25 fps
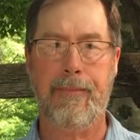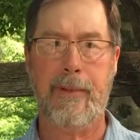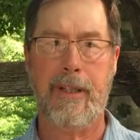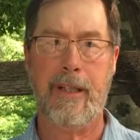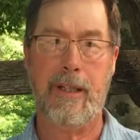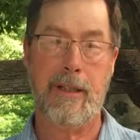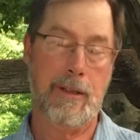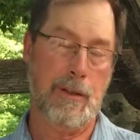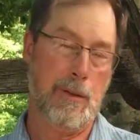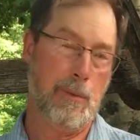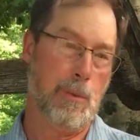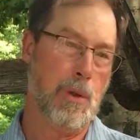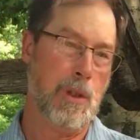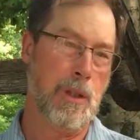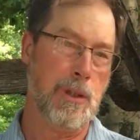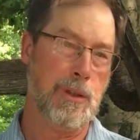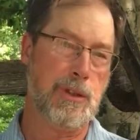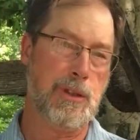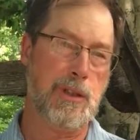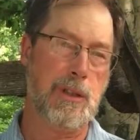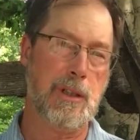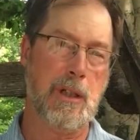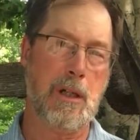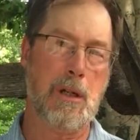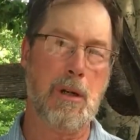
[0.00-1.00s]
In the
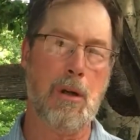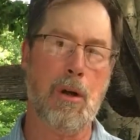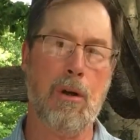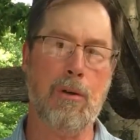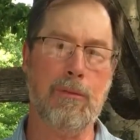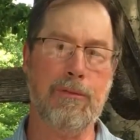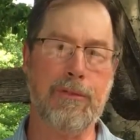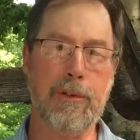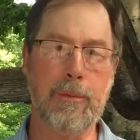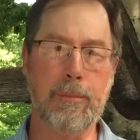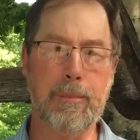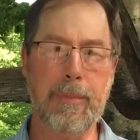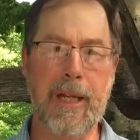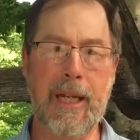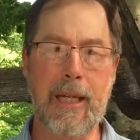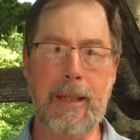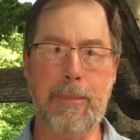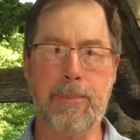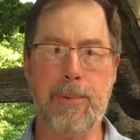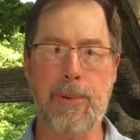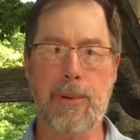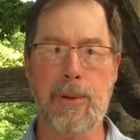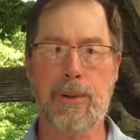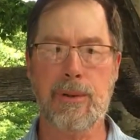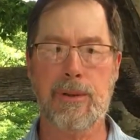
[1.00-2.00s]
words of the call for
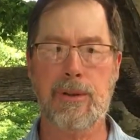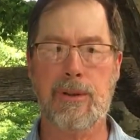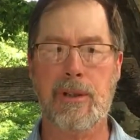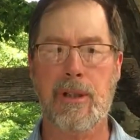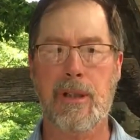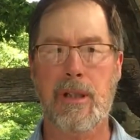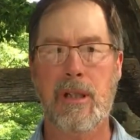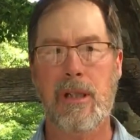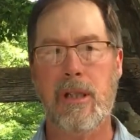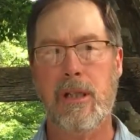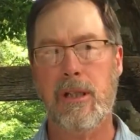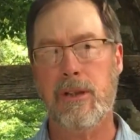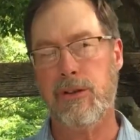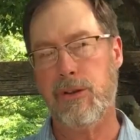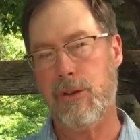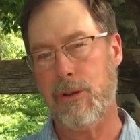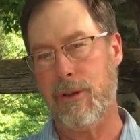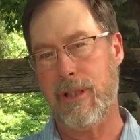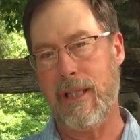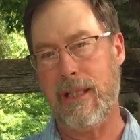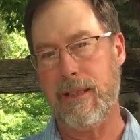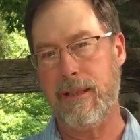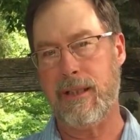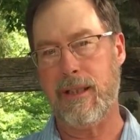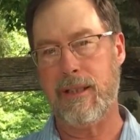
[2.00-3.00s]
papers, so
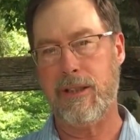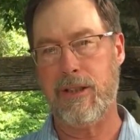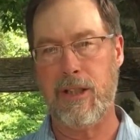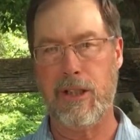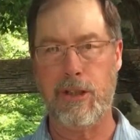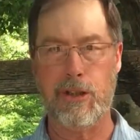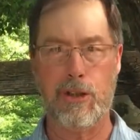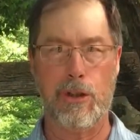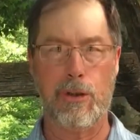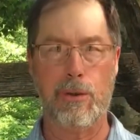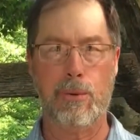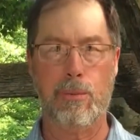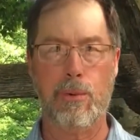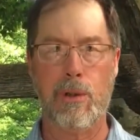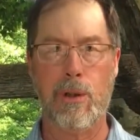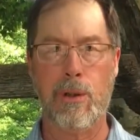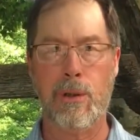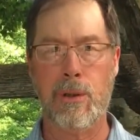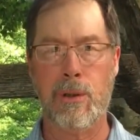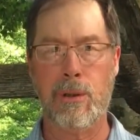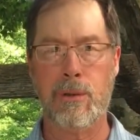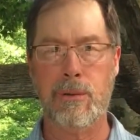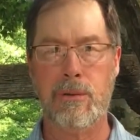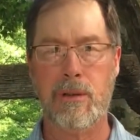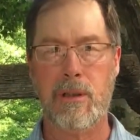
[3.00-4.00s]
that the digital
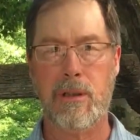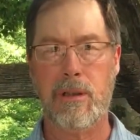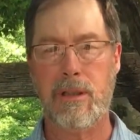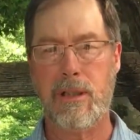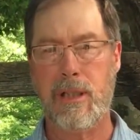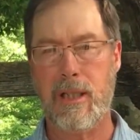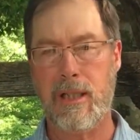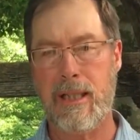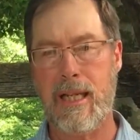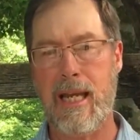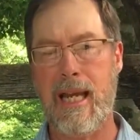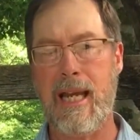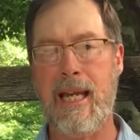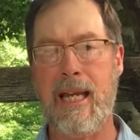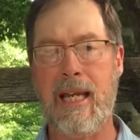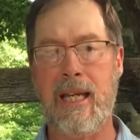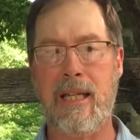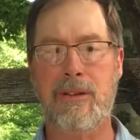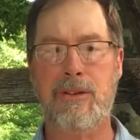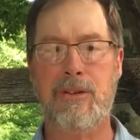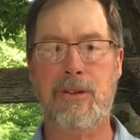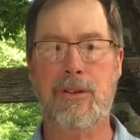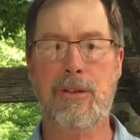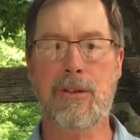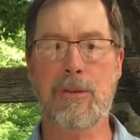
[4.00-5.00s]
world can
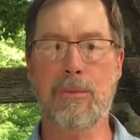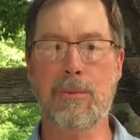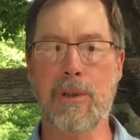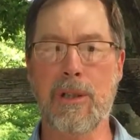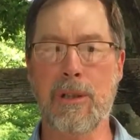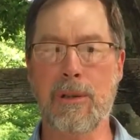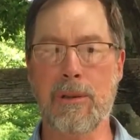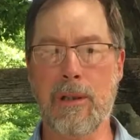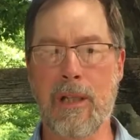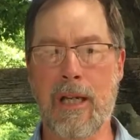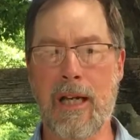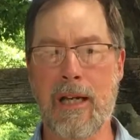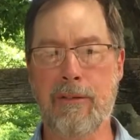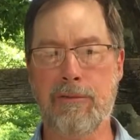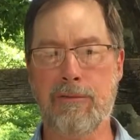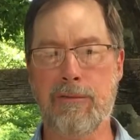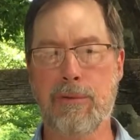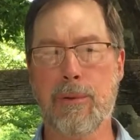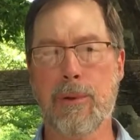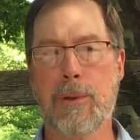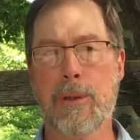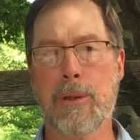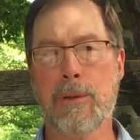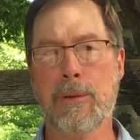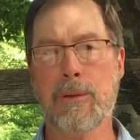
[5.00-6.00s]
add to the real life
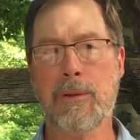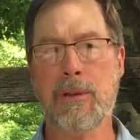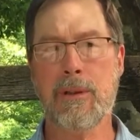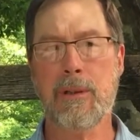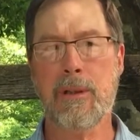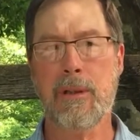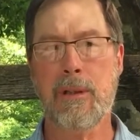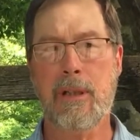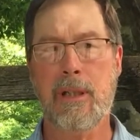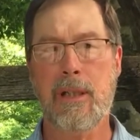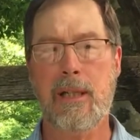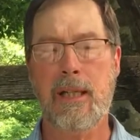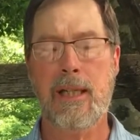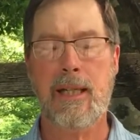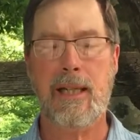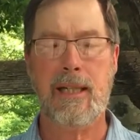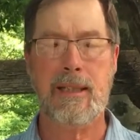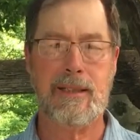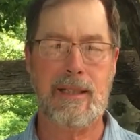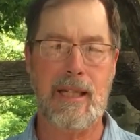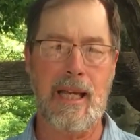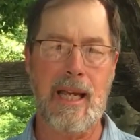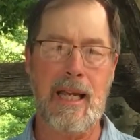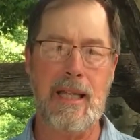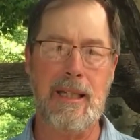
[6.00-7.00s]
world. At
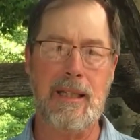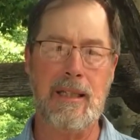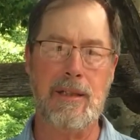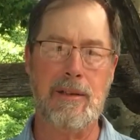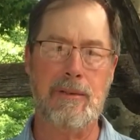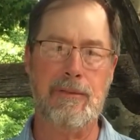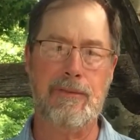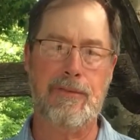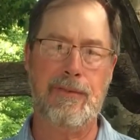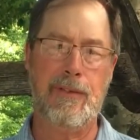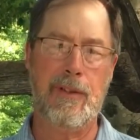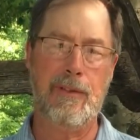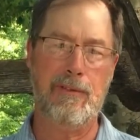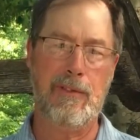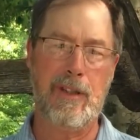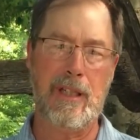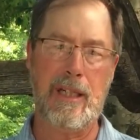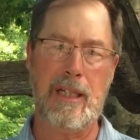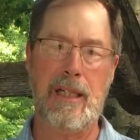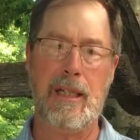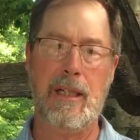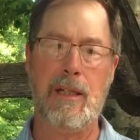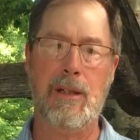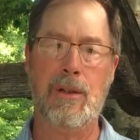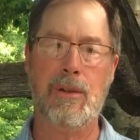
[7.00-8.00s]
the end of the
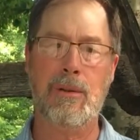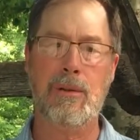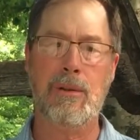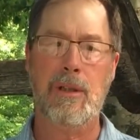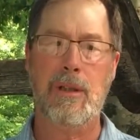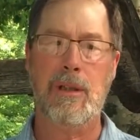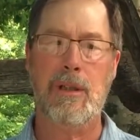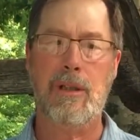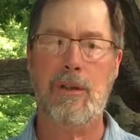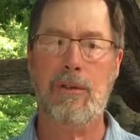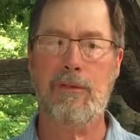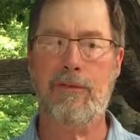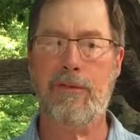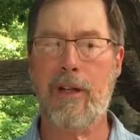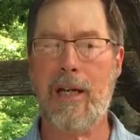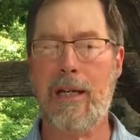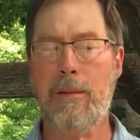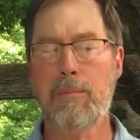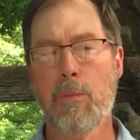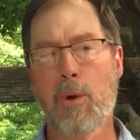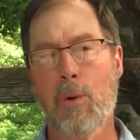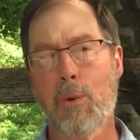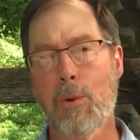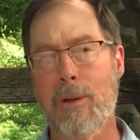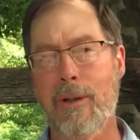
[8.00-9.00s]
video, you'll find
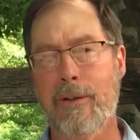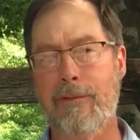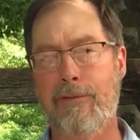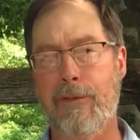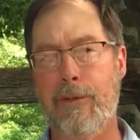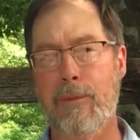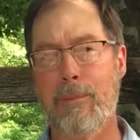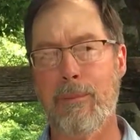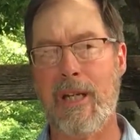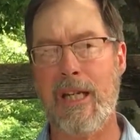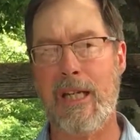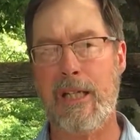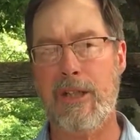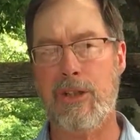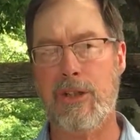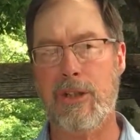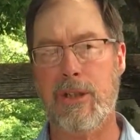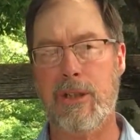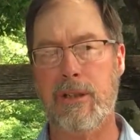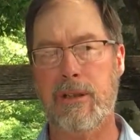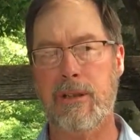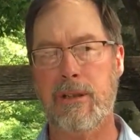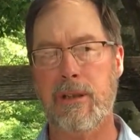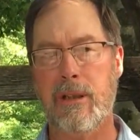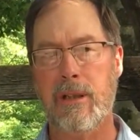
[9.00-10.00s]
more
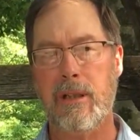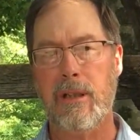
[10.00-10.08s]
information.